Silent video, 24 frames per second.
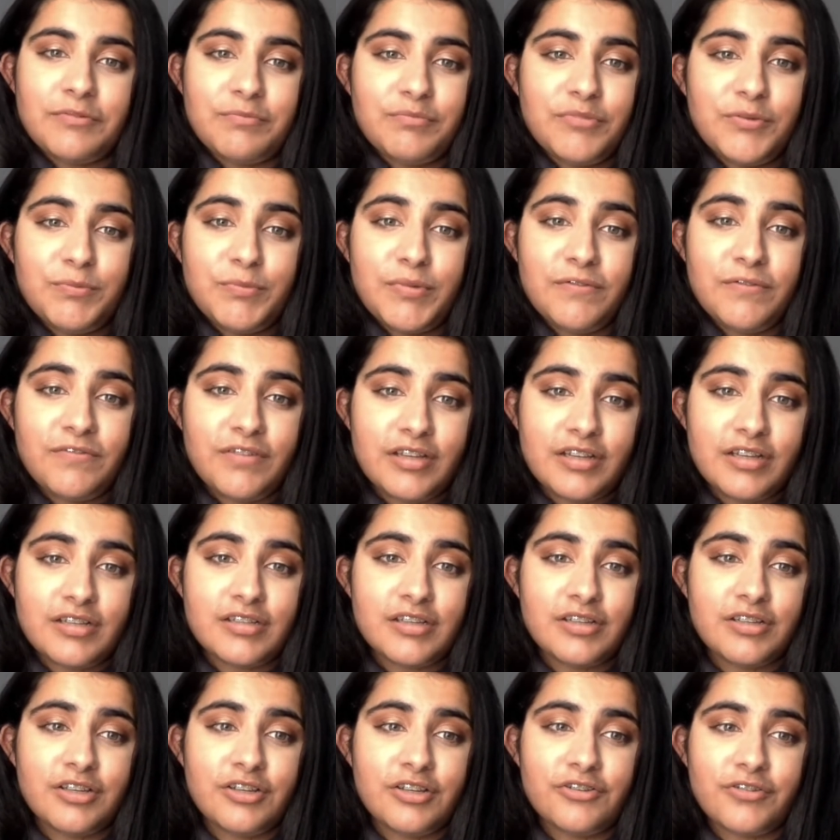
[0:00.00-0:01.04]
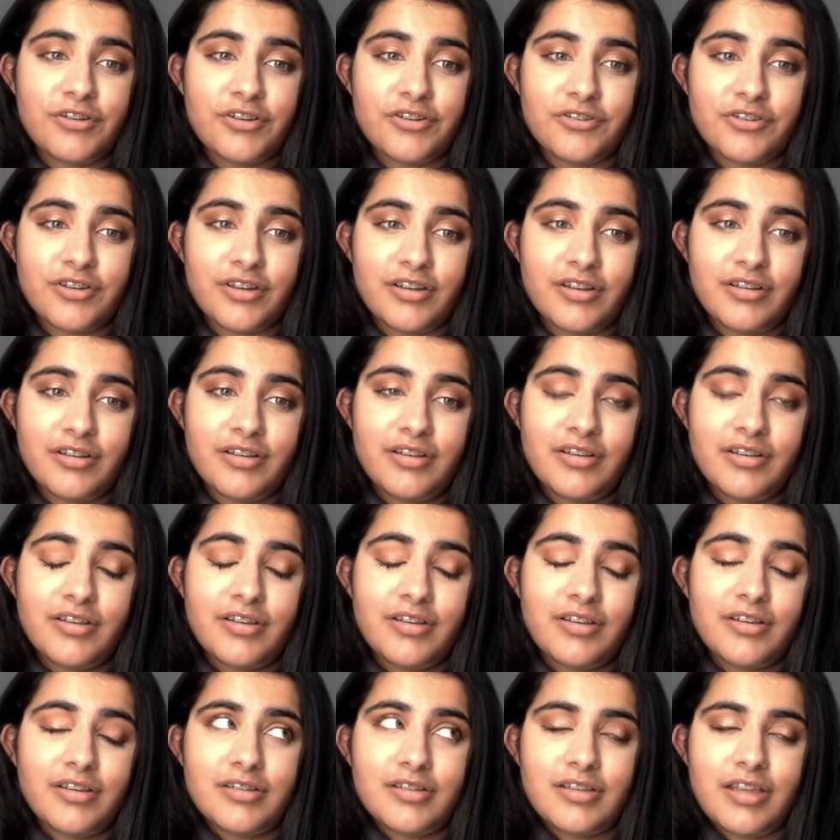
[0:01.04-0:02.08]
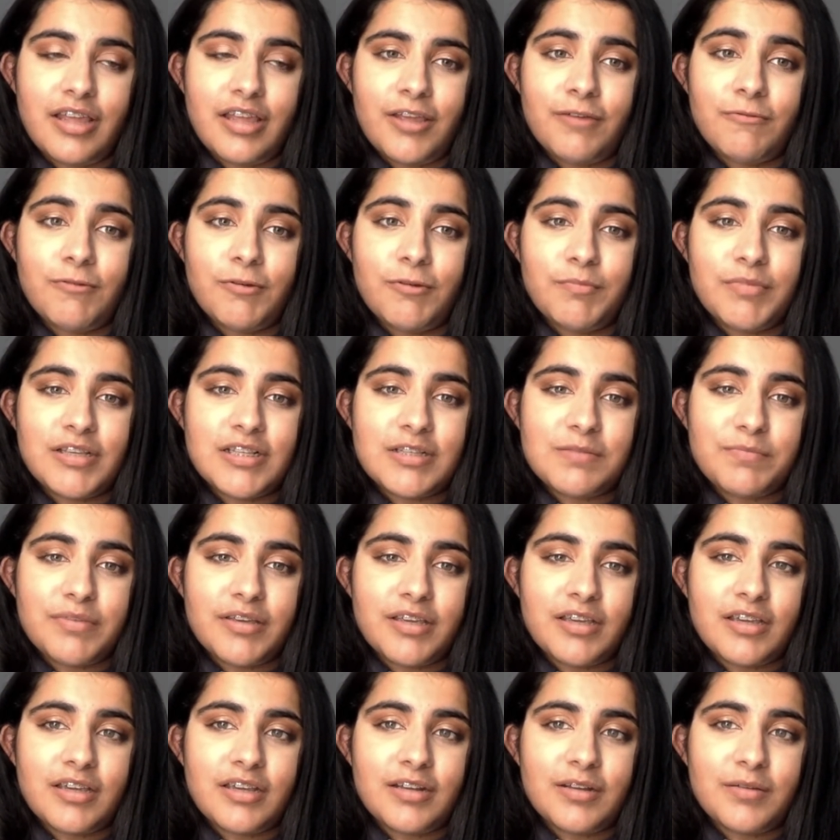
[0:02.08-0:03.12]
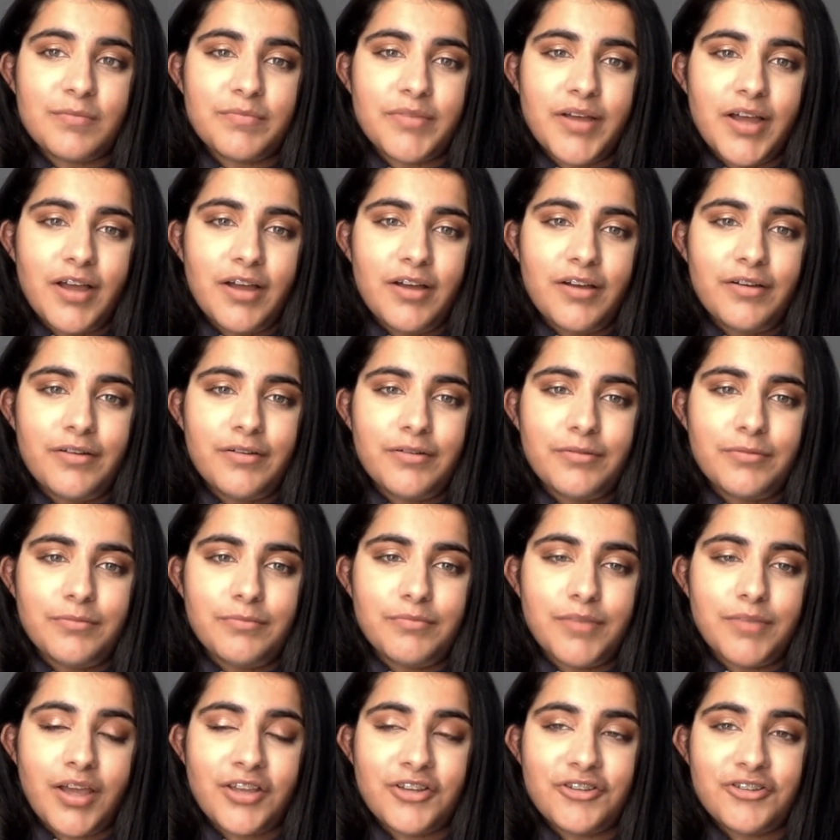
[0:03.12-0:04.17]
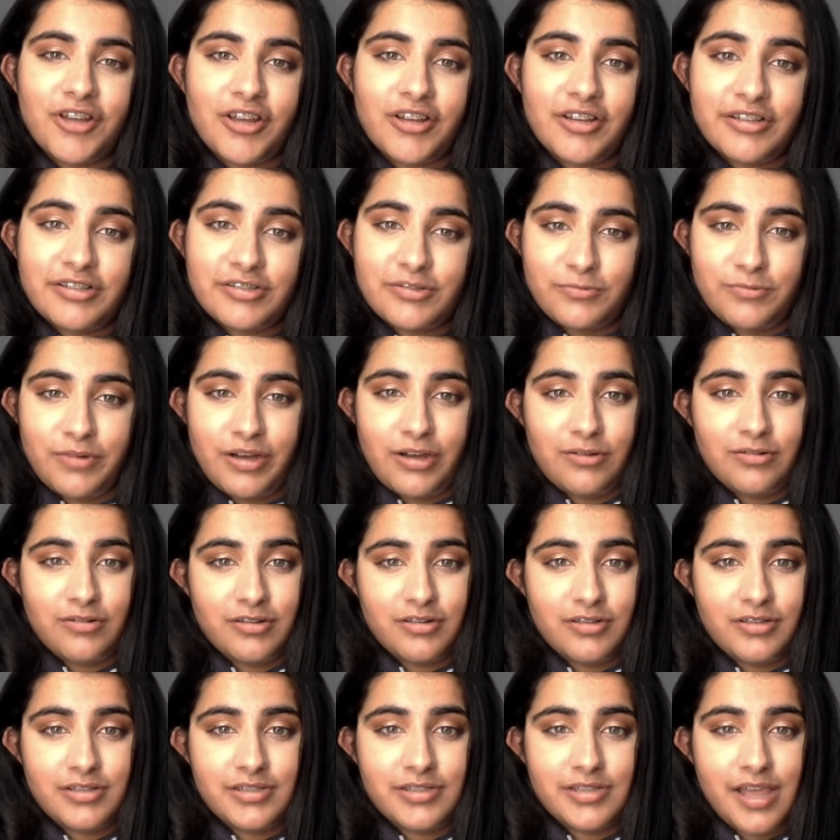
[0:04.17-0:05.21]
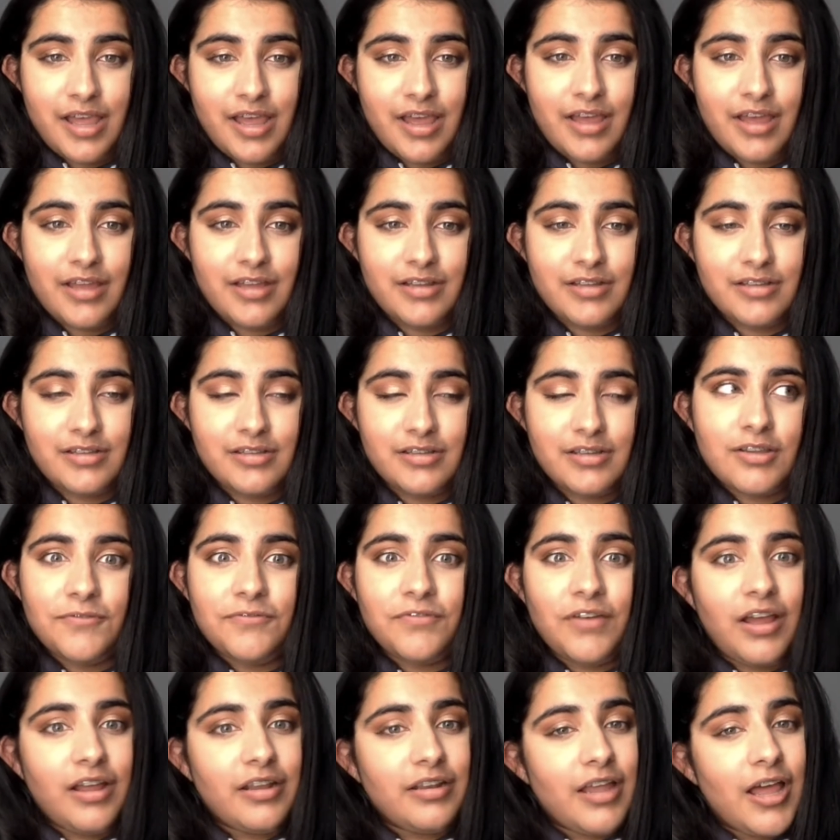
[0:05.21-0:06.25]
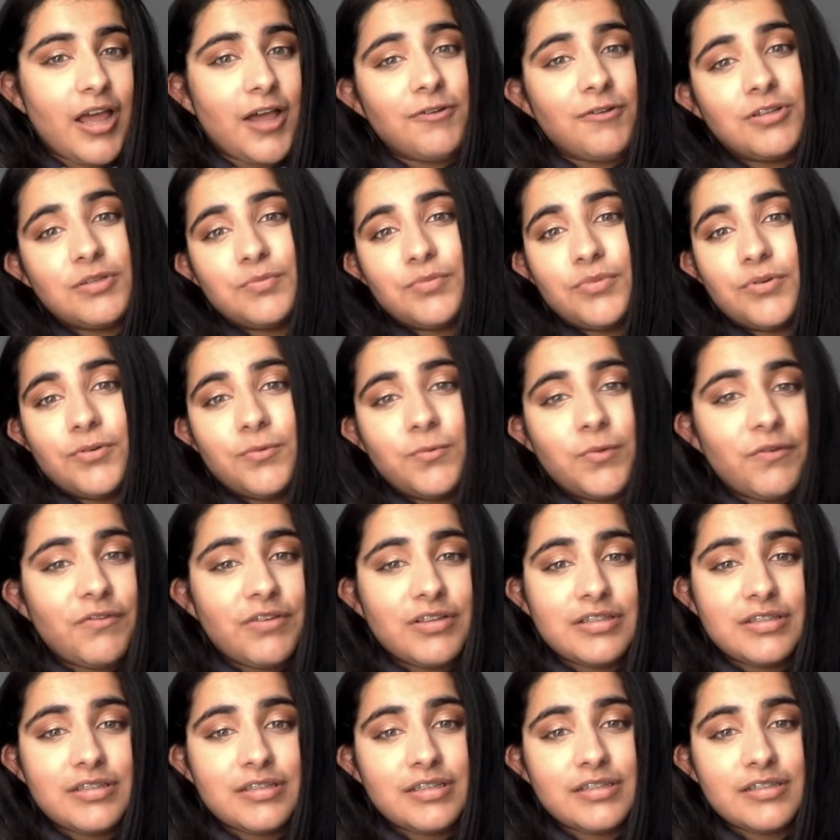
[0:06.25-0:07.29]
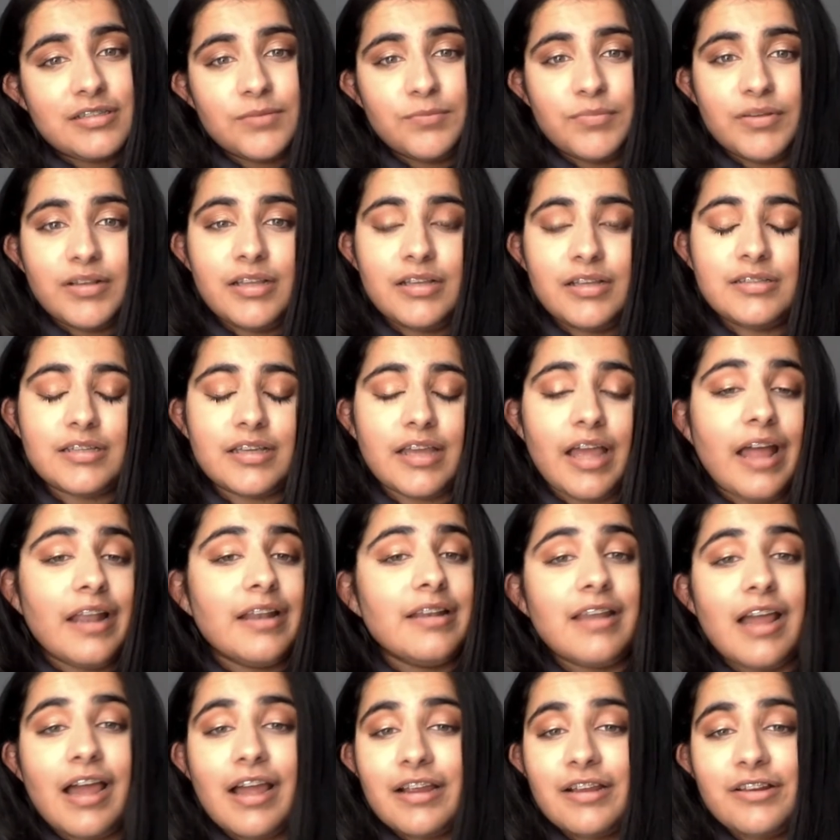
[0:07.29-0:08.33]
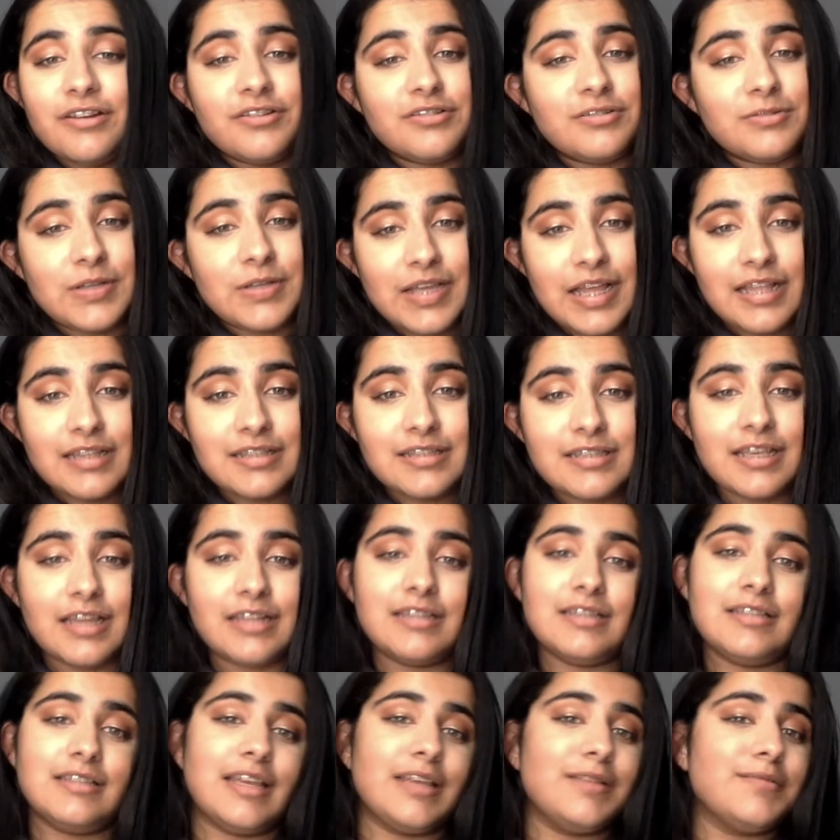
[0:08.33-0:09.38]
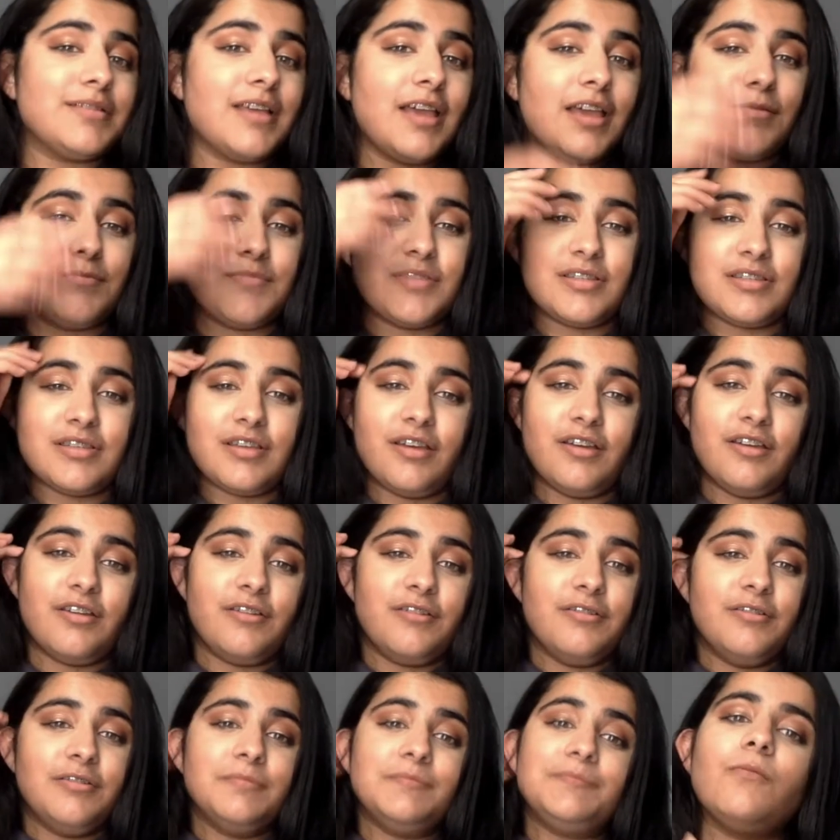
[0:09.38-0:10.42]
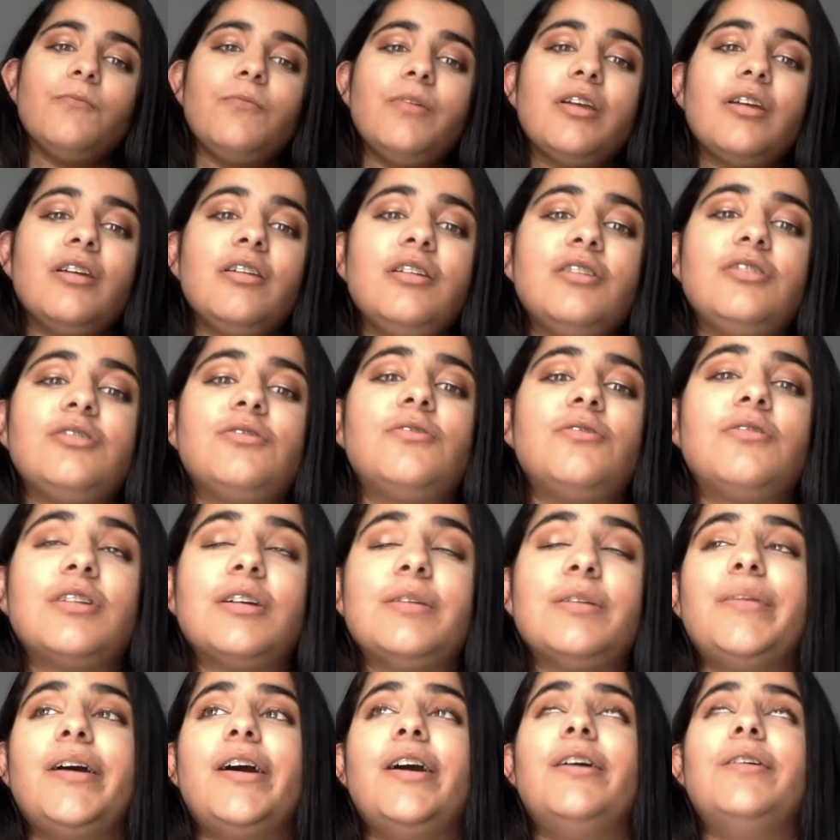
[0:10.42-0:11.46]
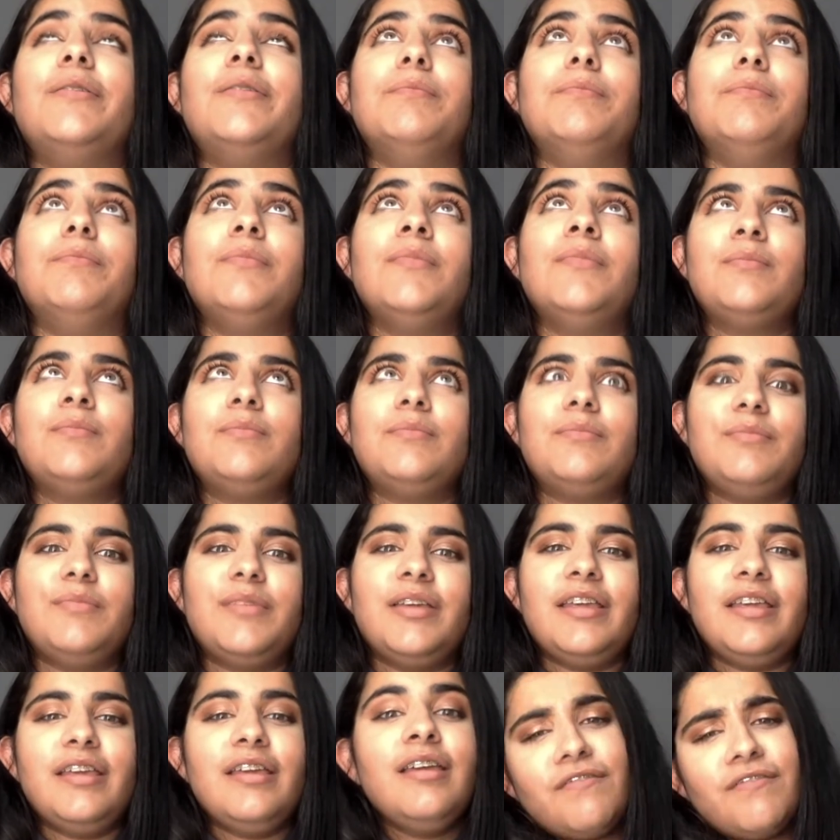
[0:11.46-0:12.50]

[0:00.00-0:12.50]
of Movement Fitness and Nutrition. Today we'll be speaking about my journey to wellness and the fact that I was born with a disability and diagnosed with cancer at the same time. So we're going to talk about me.